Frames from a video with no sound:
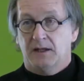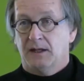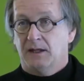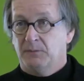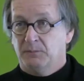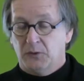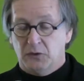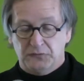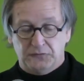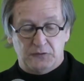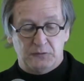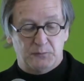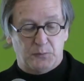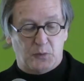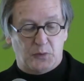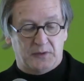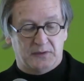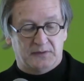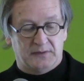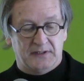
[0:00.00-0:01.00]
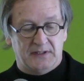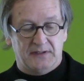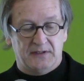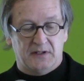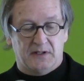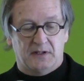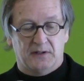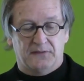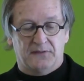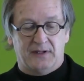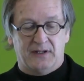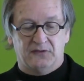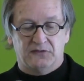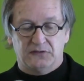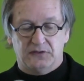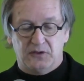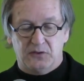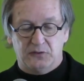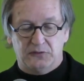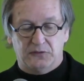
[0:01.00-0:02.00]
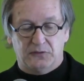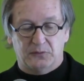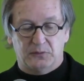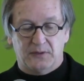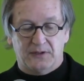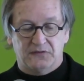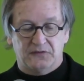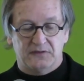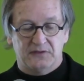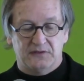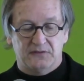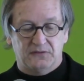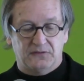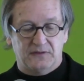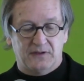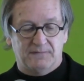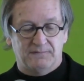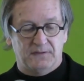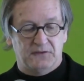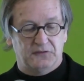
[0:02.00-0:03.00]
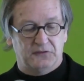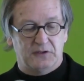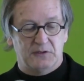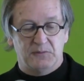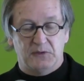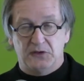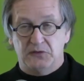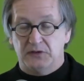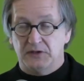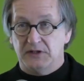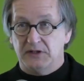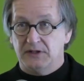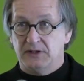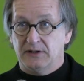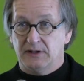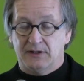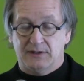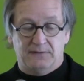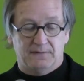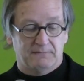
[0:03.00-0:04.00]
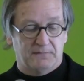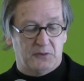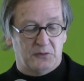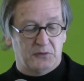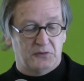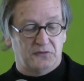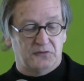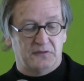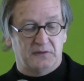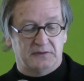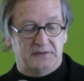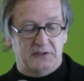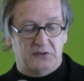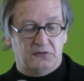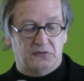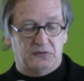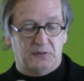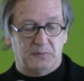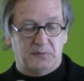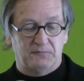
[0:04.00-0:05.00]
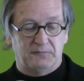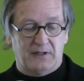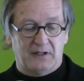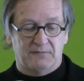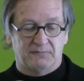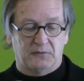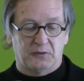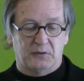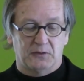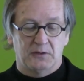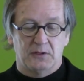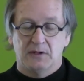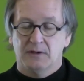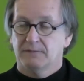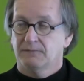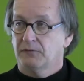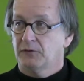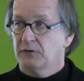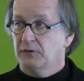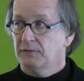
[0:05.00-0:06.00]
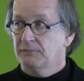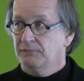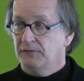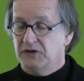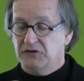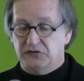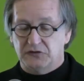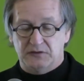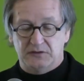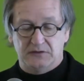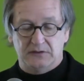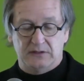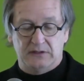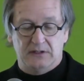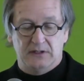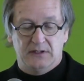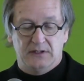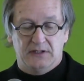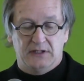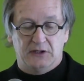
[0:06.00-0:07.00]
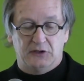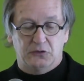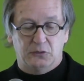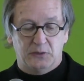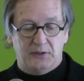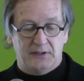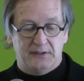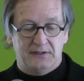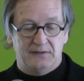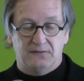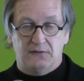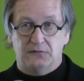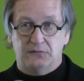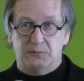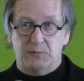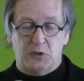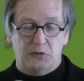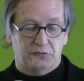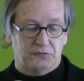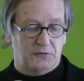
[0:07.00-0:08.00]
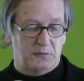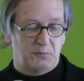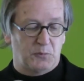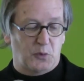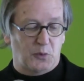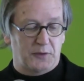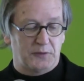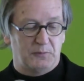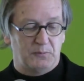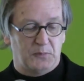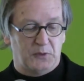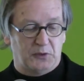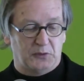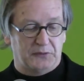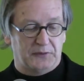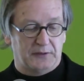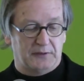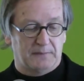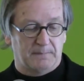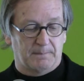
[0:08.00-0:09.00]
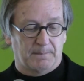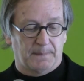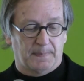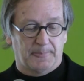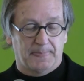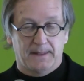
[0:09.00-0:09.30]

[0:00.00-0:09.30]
And most importantly, our thanks go to the residents of this community and the voters and the leadership of Denver for their vision in creating this most important building.